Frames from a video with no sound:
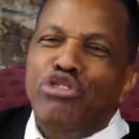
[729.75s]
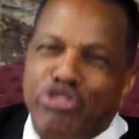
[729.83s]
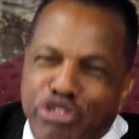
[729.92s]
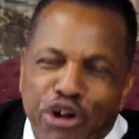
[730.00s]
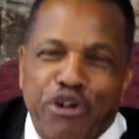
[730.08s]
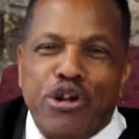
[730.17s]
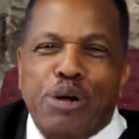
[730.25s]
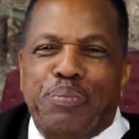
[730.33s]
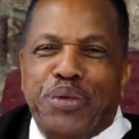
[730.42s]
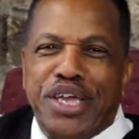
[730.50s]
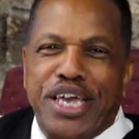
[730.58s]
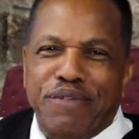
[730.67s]
stir
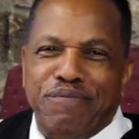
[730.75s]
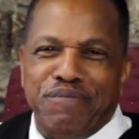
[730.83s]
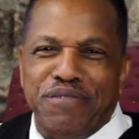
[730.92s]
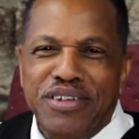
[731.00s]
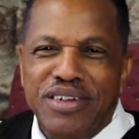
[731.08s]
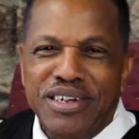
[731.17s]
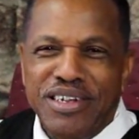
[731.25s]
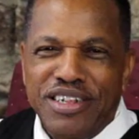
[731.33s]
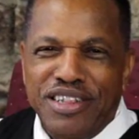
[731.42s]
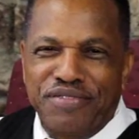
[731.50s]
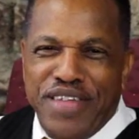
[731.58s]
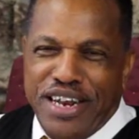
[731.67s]
up the gift
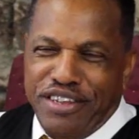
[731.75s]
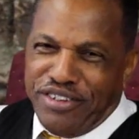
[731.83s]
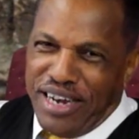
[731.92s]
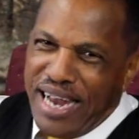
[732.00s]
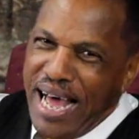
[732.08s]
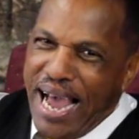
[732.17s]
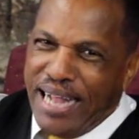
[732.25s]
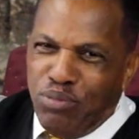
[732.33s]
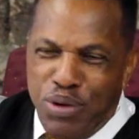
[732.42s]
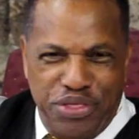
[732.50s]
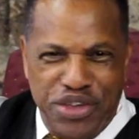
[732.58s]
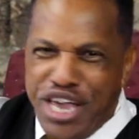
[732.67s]
that is
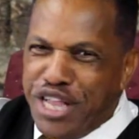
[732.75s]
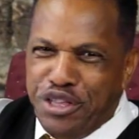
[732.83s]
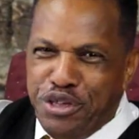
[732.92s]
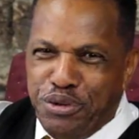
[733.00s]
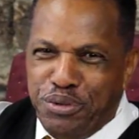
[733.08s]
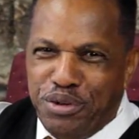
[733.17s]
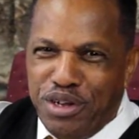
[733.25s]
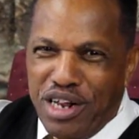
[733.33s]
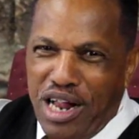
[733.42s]
lying within you.